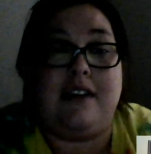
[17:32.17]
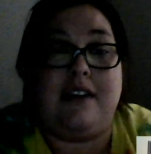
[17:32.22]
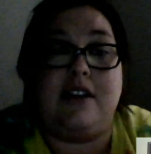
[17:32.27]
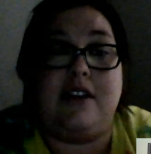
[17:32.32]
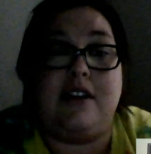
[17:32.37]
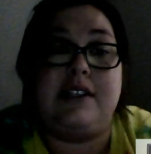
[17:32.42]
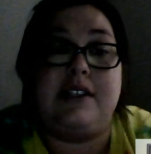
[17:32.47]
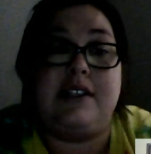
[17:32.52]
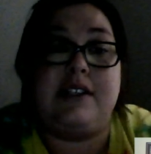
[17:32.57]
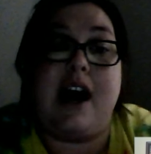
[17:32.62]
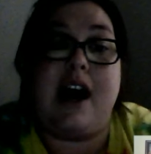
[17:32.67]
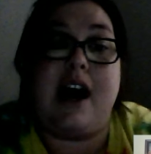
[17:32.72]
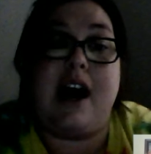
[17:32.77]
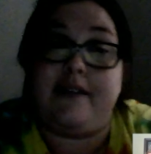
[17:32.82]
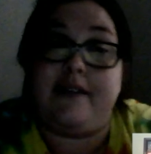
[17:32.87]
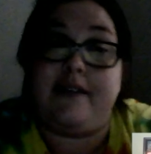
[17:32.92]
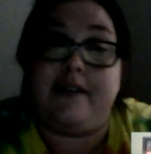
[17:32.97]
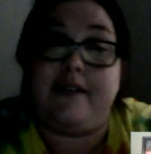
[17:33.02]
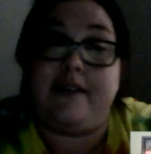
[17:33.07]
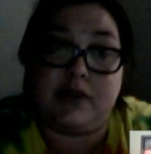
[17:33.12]
there is an
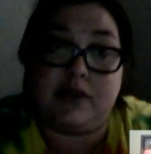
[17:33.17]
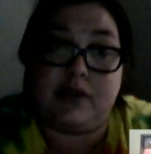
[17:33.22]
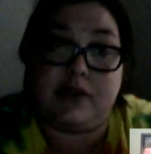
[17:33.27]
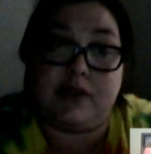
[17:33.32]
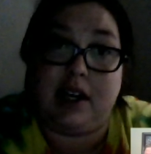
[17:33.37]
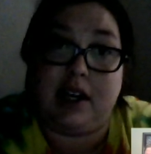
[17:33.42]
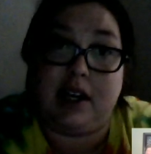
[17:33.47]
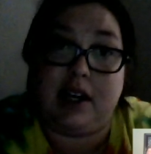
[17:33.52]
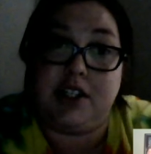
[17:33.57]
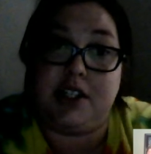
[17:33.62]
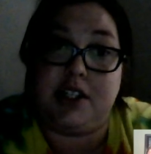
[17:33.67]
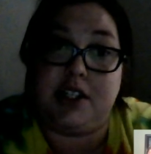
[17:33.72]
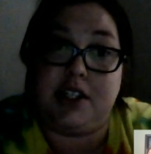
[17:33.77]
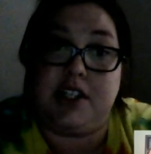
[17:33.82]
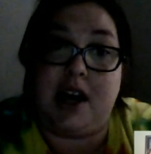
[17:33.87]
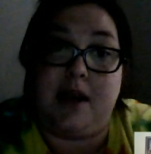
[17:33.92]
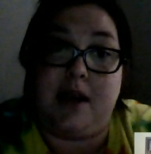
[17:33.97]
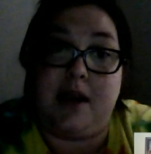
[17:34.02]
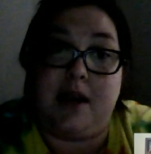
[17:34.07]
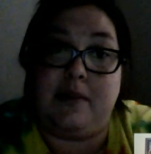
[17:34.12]
obvious
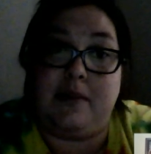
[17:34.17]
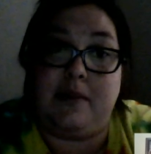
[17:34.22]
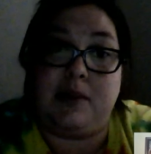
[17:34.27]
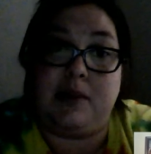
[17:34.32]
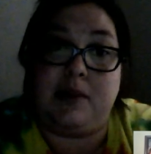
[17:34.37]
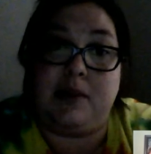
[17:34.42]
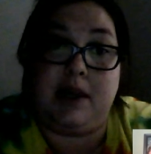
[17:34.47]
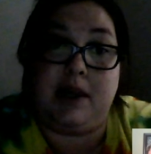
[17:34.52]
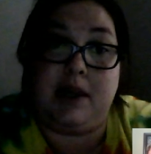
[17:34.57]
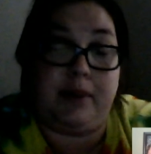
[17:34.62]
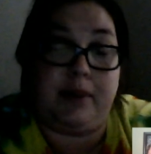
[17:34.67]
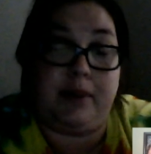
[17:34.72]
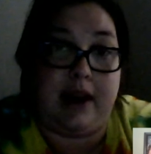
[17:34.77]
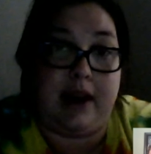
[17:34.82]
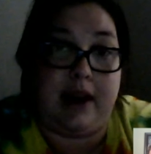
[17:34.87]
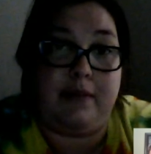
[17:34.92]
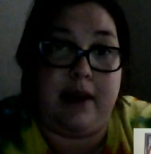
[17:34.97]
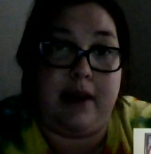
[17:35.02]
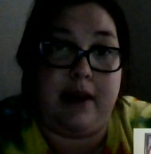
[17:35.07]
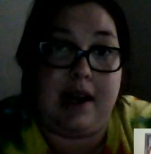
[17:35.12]
relationship between
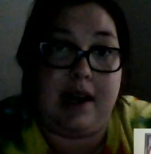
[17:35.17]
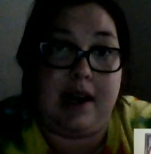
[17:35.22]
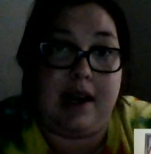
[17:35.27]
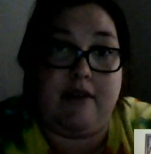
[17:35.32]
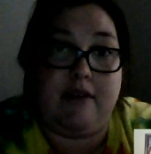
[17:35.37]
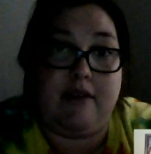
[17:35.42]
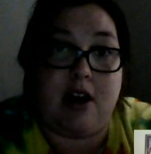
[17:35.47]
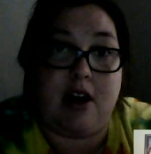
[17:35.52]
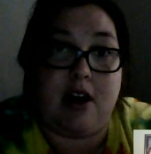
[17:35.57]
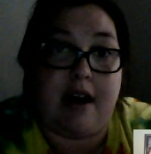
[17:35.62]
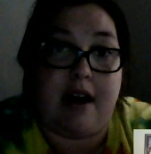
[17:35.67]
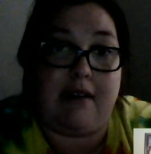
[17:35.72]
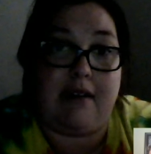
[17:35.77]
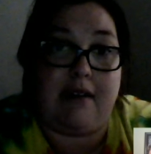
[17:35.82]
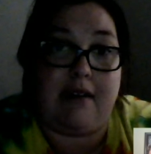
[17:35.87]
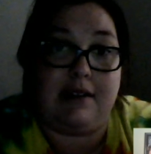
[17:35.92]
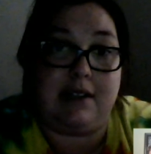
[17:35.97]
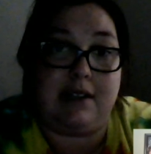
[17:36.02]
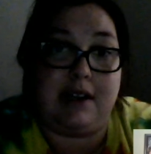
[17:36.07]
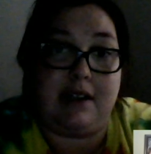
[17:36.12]
applied behavior
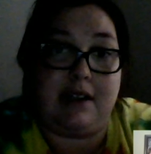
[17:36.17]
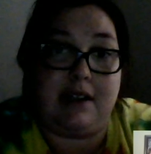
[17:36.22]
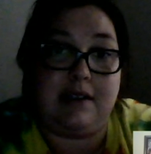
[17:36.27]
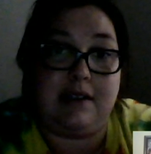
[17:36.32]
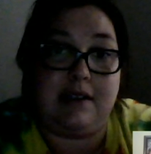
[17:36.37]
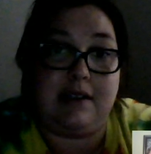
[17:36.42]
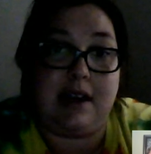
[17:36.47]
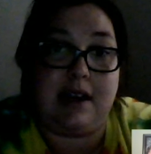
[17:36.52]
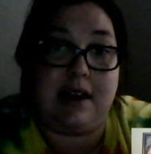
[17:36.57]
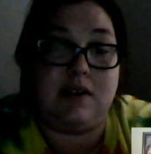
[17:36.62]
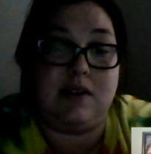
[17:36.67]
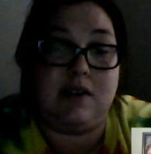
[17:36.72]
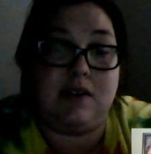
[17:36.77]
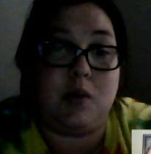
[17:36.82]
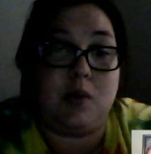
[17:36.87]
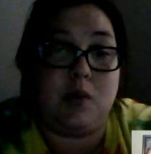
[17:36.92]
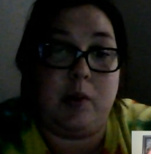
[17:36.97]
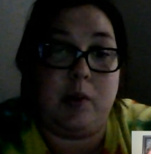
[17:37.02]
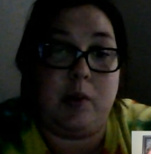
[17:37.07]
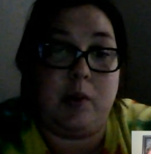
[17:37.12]
analysis and
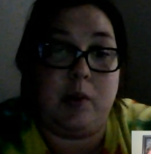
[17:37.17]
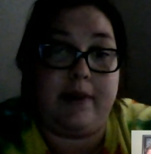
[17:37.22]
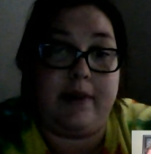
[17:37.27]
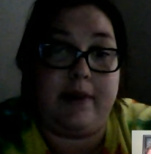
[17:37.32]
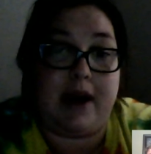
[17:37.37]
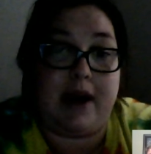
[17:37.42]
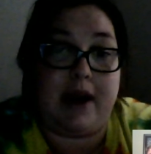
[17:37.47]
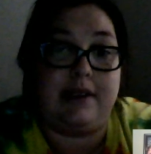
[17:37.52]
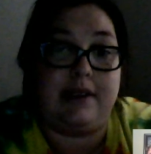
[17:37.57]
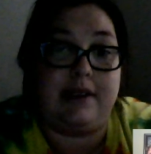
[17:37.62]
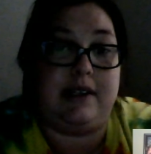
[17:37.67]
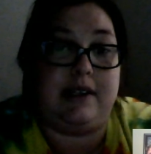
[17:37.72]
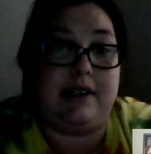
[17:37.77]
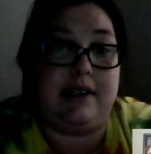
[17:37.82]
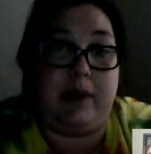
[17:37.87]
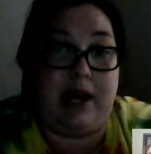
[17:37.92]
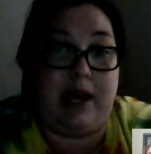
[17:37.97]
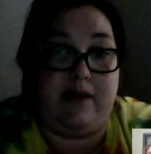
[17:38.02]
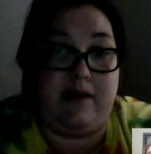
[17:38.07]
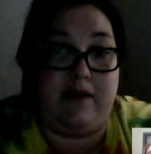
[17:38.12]
school-wide positive
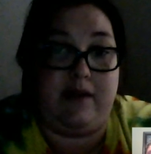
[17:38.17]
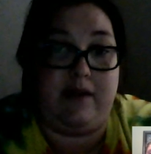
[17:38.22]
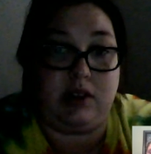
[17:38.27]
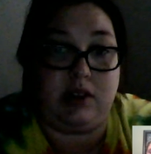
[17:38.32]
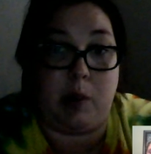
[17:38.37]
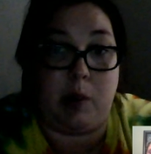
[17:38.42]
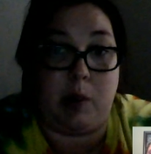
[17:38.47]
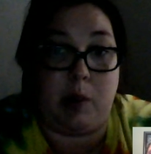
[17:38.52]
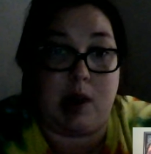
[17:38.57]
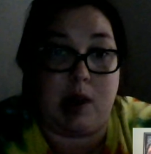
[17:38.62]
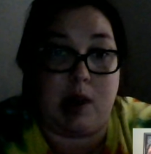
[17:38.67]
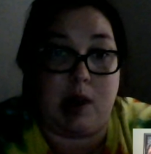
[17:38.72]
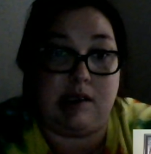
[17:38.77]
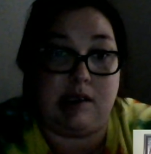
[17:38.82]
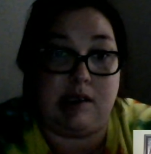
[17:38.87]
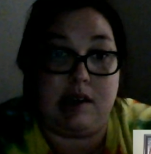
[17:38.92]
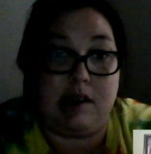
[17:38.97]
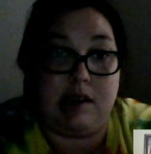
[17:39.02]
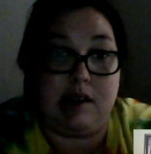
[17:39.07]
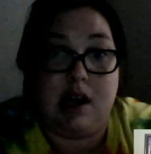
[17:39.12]
behavior
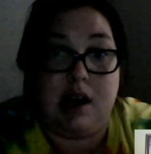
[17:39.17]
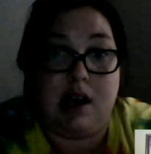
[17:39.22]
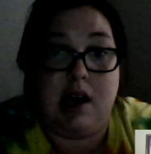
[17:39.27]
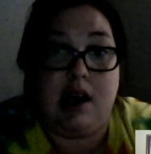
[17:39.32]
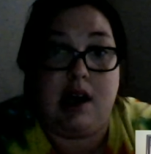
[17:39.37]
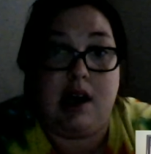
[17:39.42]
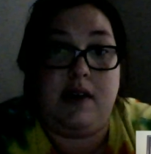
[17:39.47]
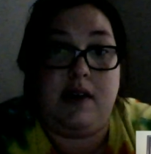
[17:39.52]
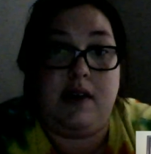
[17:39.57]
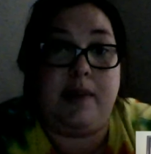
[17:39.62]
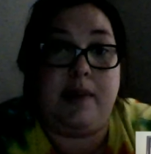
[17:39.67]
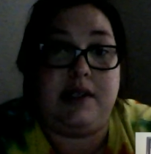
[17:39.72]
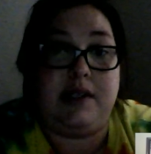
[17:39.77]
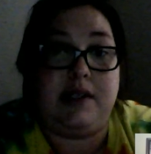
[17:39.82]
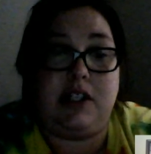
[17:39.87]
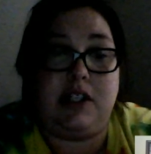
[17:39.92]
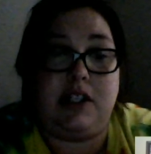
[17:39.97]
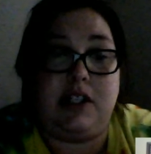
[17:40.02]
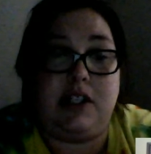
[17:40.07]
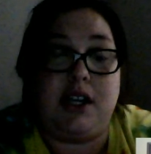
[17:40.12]
supports. The
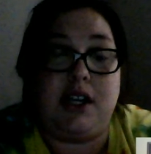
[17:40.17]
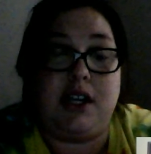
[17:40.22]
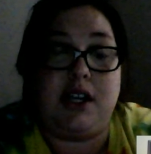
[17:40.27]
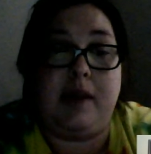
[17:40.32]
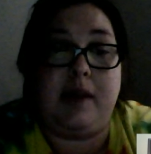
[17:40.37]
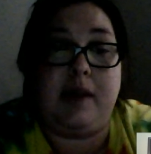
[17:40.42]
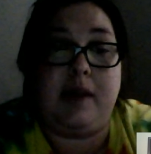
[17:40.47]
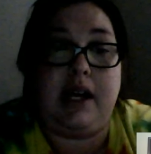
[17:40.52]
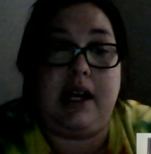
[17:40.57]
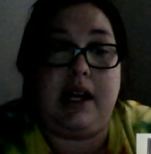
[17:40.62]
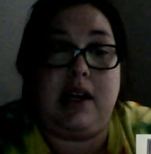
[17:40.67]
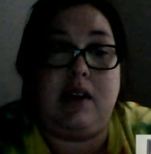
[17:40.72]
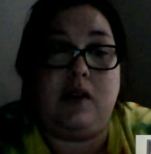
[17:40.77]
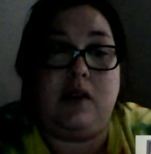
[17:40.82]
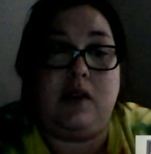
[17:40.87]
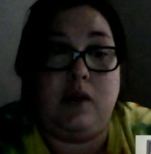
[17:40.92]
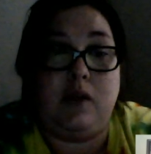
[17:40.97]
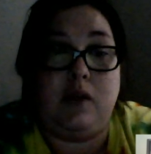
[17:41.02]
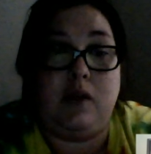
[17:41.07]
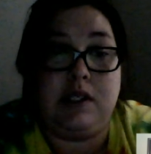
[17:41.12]
position of
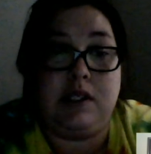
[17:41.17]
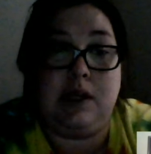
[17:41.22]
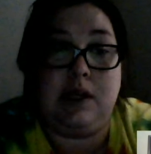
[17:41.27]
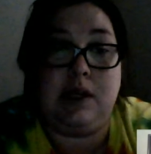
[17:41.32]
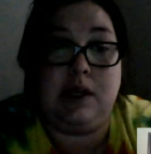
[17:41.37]
being loosely